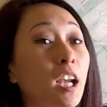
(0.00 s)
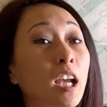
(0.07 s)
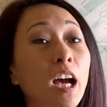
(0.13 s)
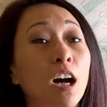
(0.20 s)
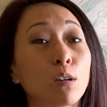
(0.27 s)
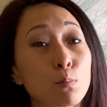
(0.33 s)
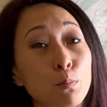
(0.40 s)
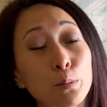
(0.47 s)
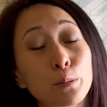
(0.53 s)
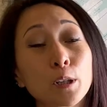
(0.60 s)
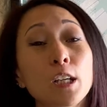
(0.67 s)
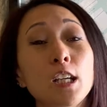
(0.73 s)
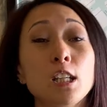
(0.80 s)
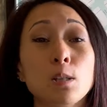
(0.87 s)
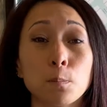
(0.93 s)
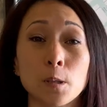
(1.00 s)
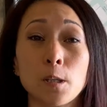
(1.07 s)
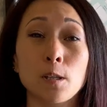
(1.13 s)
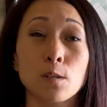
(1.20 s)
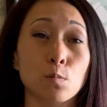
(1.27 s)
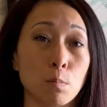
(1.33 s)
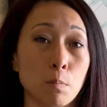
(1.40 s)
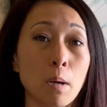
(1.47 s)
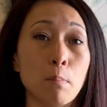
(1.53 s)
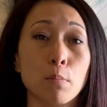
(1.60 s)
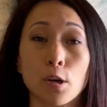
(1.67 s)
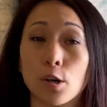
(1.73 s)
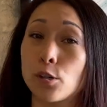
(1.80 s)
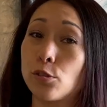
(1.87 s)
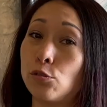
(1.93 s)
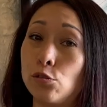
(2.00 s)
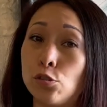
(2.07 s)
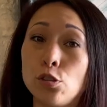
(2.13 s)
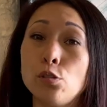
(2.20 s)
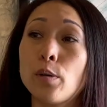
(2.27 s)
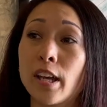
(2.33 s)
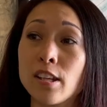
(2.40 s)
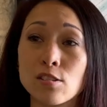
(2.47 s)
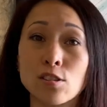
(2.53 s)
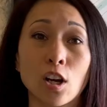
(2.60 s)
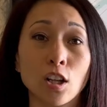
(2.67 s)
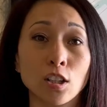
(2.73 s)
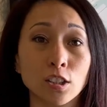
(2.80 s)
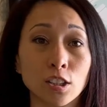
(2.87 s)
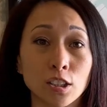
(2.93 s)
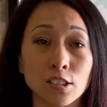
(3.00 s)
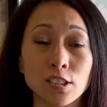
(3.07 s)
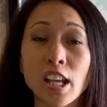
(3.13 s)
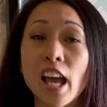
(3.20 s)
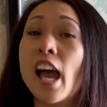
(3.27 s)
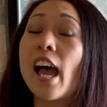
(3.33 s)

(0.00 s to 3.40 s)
out. Please, please remember US dollars